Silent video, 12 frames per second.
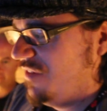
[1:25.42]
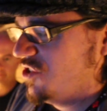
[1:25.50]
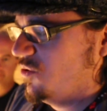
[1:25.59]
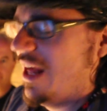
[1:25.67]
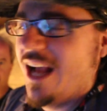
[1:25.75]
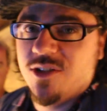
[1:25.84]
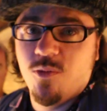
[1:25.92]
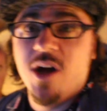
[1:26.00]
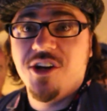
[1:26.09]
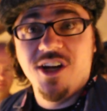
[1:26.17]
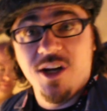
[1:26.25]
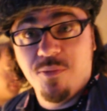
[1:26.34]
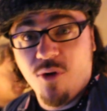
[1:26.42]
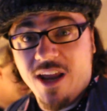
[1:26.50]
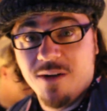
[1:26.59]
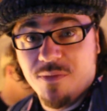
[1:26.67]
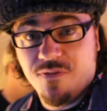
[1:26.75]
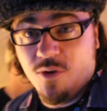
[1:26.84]
visualize what you're going to
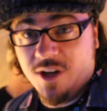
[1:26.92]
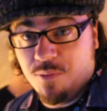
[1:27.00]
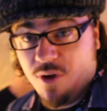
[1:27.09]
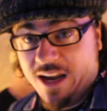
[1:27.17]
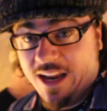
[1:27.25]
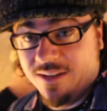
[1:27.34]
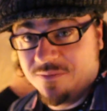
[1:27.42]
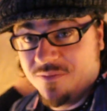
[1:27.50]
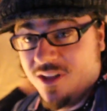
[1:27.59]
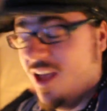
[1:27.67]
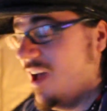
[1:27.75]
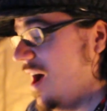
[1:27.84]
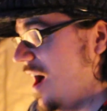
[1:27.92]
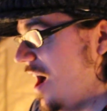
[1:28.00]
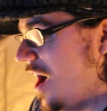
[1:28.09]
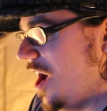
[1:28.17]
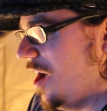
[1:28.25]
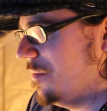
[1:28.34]
print before you print it,
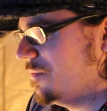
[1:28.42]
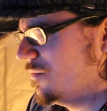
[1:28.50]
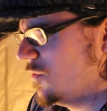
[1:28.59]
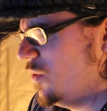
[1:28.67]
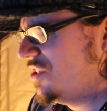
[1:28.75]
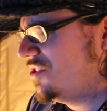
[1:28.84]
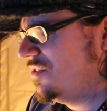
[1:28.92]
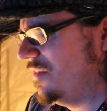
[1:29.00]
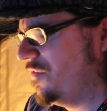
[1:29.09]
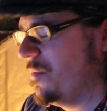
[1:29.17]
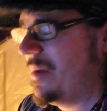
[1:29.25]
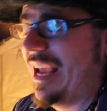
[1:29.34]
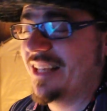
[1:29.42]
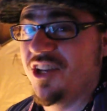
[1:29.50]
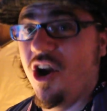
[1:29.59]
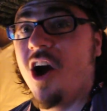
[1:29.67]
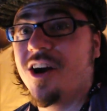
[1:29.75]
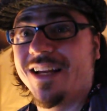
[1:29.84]
um, which for me as an
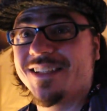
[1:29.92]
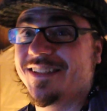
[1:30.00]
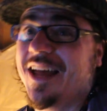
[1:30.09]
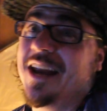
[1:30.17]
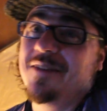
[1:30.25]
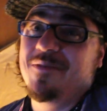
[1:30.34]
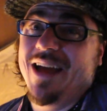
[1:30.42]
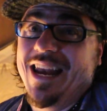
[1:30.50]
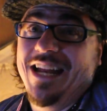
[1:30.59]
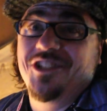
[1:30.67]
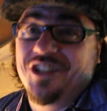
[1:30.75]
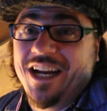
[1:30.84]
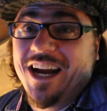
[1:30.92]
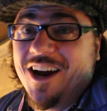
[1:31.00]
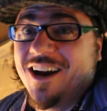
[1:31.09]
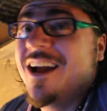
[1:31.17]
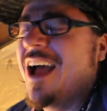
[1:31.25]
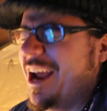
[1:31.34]
artist, not an
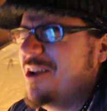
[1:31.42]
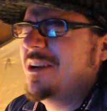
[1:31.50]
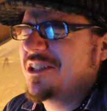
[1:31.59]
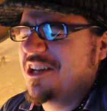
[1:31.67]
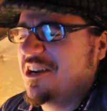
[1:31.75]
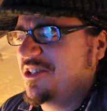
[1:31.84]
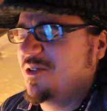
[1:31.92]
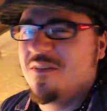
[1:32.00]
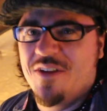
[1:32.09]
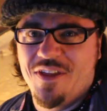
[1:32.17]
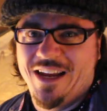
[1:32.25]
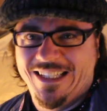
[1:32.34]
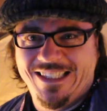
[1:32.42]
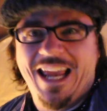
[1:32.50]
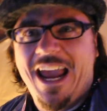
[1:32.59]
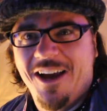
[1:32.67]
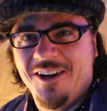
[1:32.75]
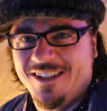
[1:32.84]
engineer, I know engineers do everything in
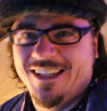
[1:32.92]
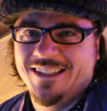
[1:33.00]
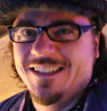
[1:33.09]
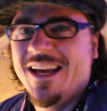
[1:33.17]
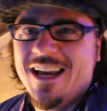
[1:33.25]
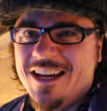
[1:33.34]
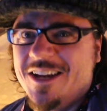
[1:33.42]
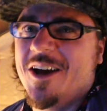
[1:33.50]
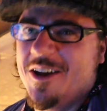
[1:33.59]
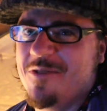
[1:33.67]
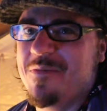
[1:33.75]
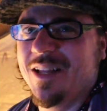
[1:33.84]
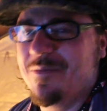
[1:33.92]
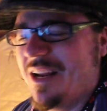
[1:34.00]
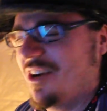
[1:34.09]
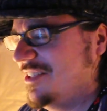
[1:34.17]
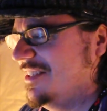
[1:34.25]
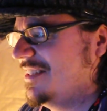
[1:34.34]
scale and, you know, your
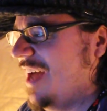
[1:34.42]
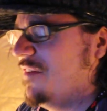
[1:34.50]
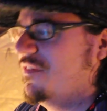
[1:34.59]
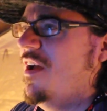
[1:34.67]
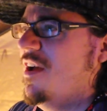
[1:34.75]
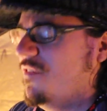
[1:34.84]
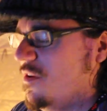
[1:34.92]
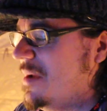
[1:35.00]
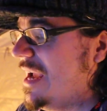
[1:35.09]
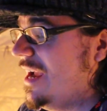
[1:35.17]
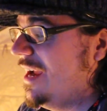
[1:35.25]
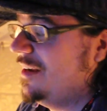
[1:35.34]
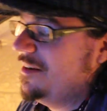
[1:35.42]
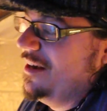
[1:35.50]
millimeters and stuff. For me,